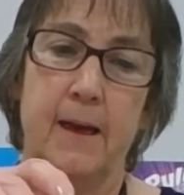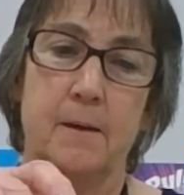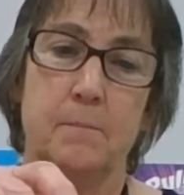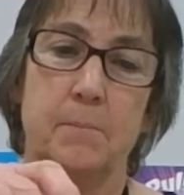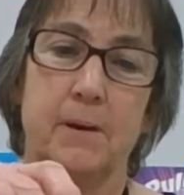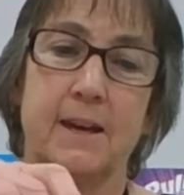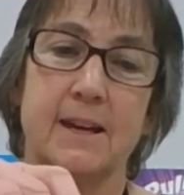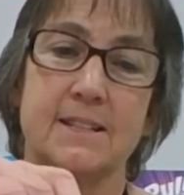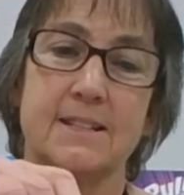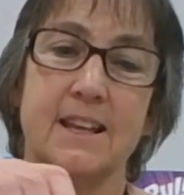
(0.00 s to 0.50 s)

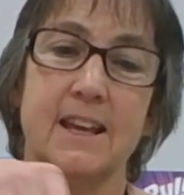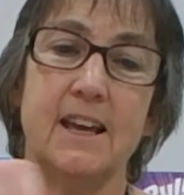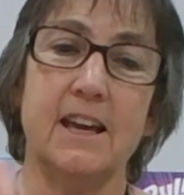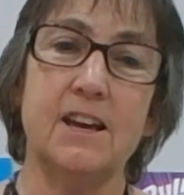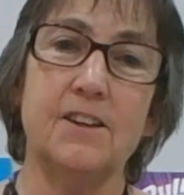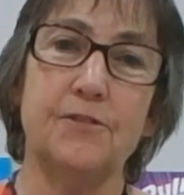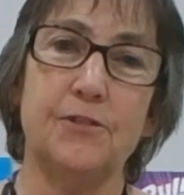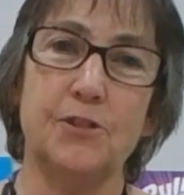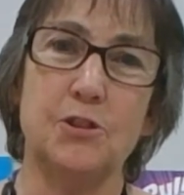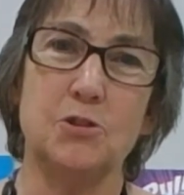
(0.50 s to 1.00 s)
Because
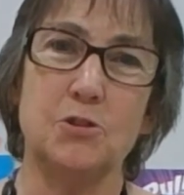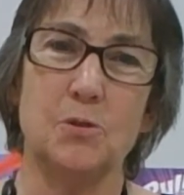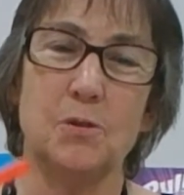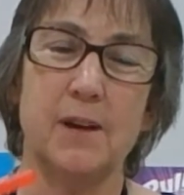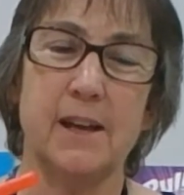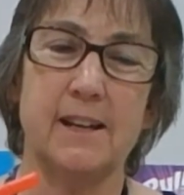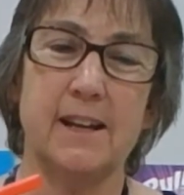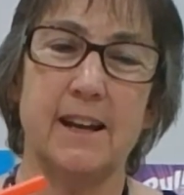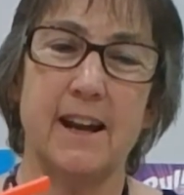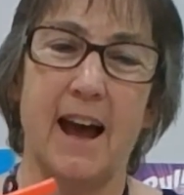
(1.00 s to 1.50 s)
if you don't
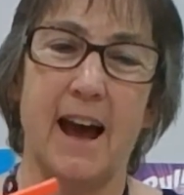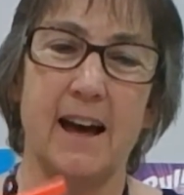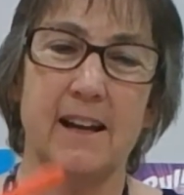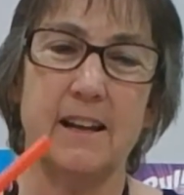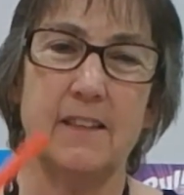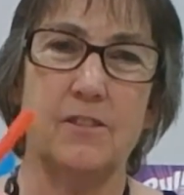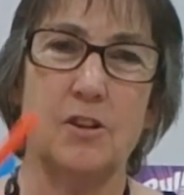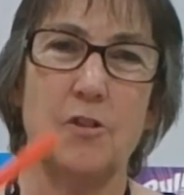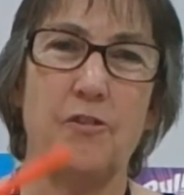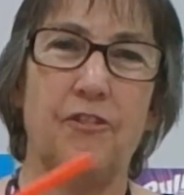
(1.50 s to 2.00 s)
get it on
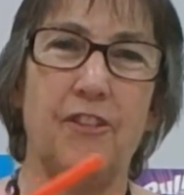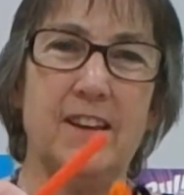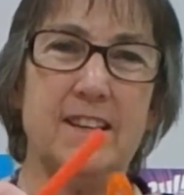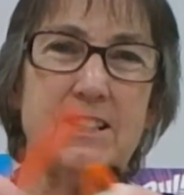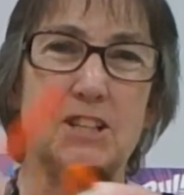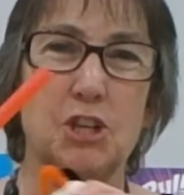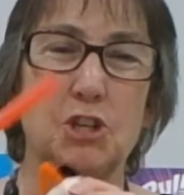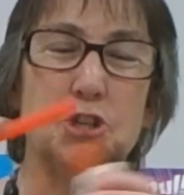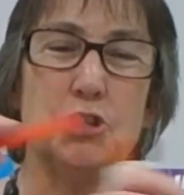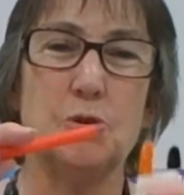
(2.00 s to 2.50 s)
and they're
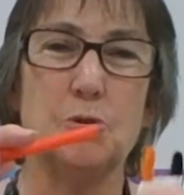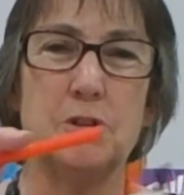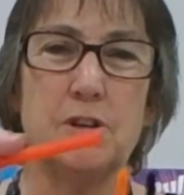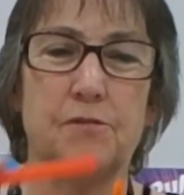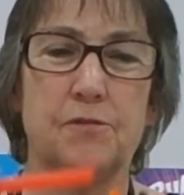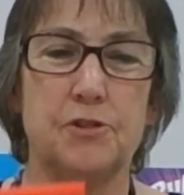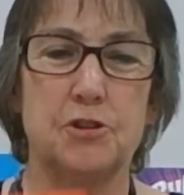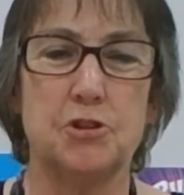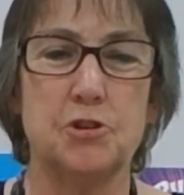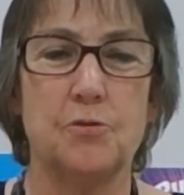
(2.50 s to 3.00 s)
facing 2
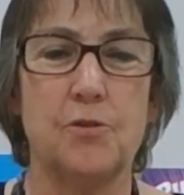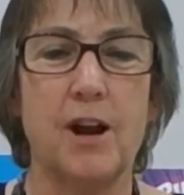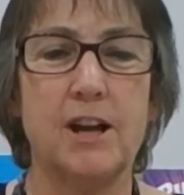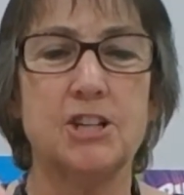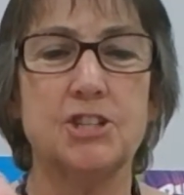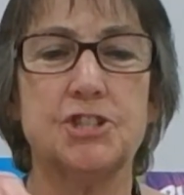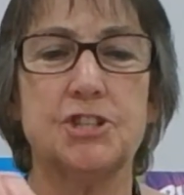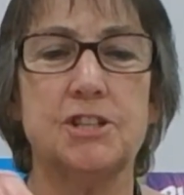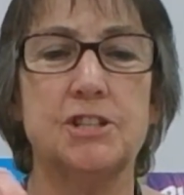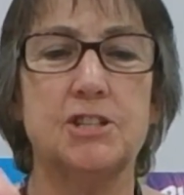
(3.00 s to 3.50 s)
different
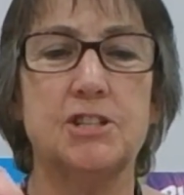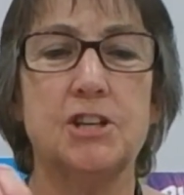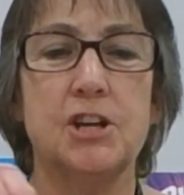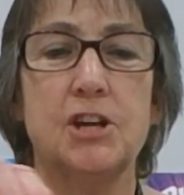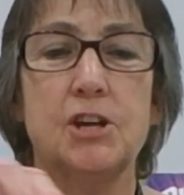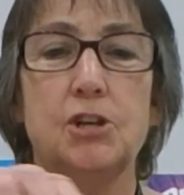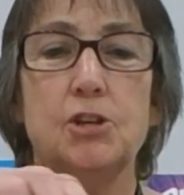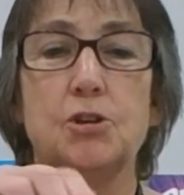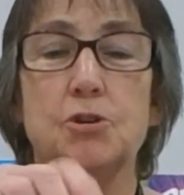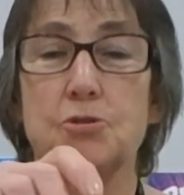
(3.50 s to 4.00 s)
directions,
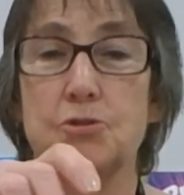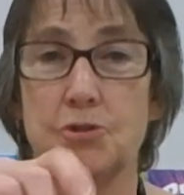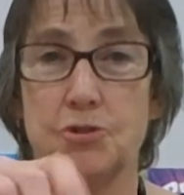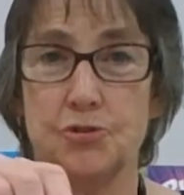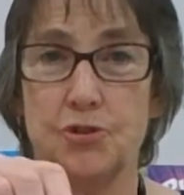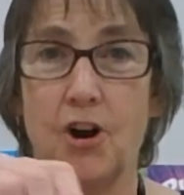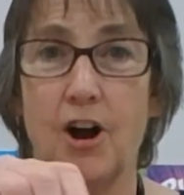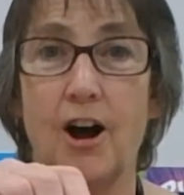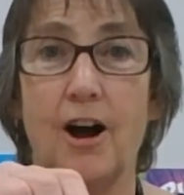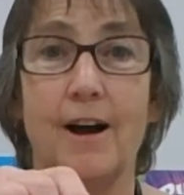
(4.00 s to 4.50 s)
your
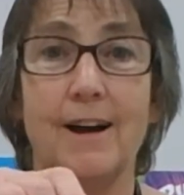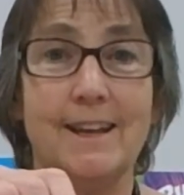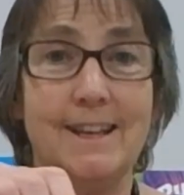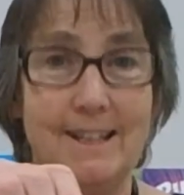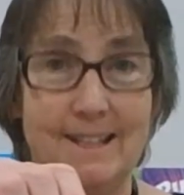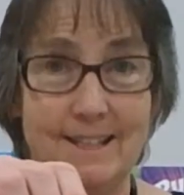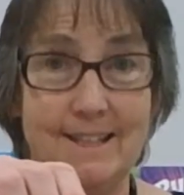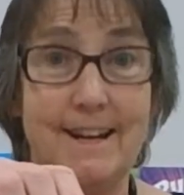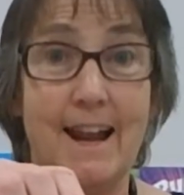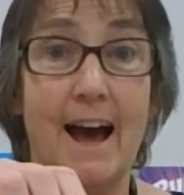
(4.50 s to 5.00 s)
straw
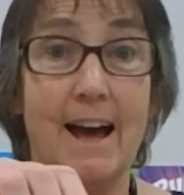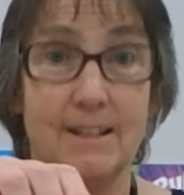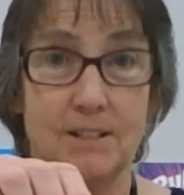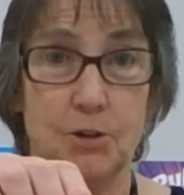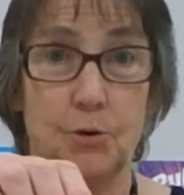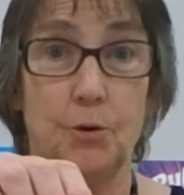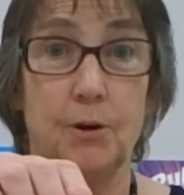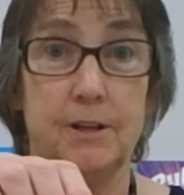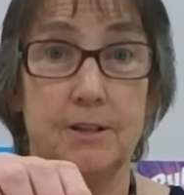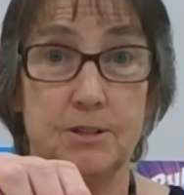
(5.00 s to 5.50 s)
is not
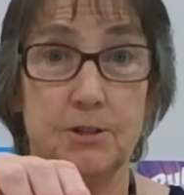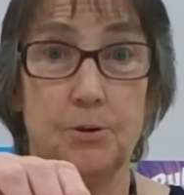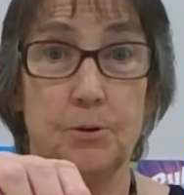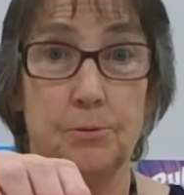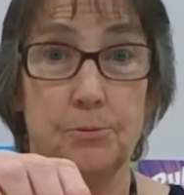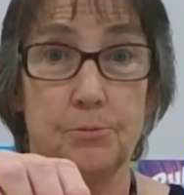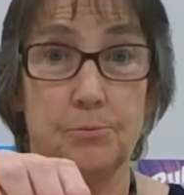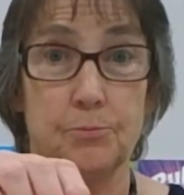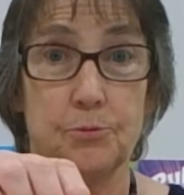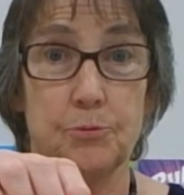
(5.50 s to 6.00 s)
going to go
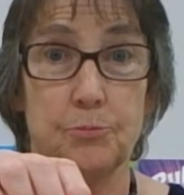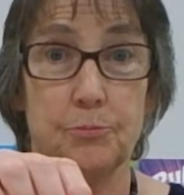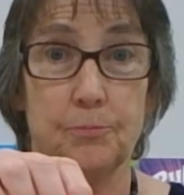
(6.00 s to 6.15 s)
through.